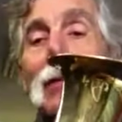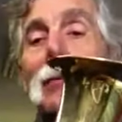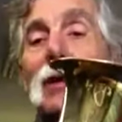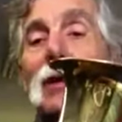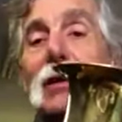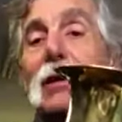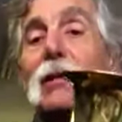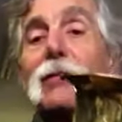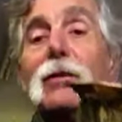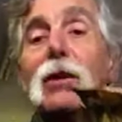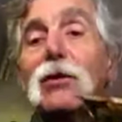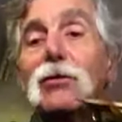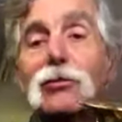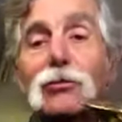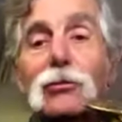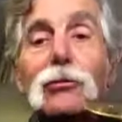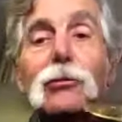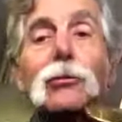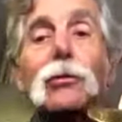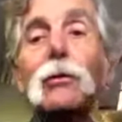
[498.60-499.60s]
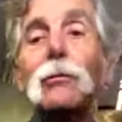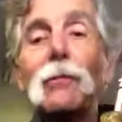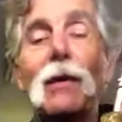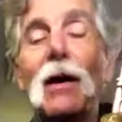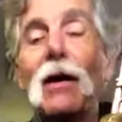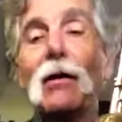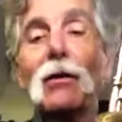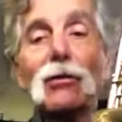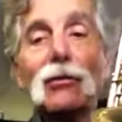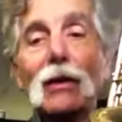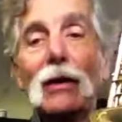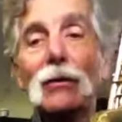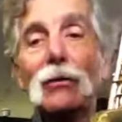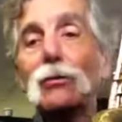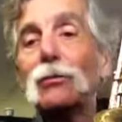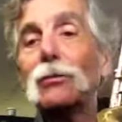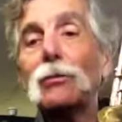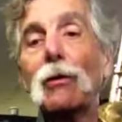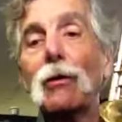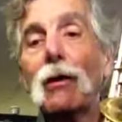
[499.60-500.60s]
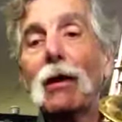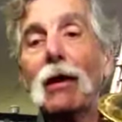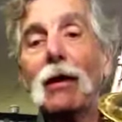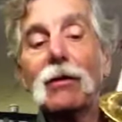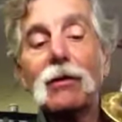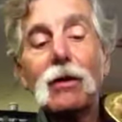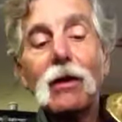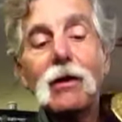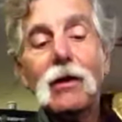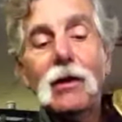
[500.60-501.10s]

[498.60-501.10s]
Even a student model is like $2,000,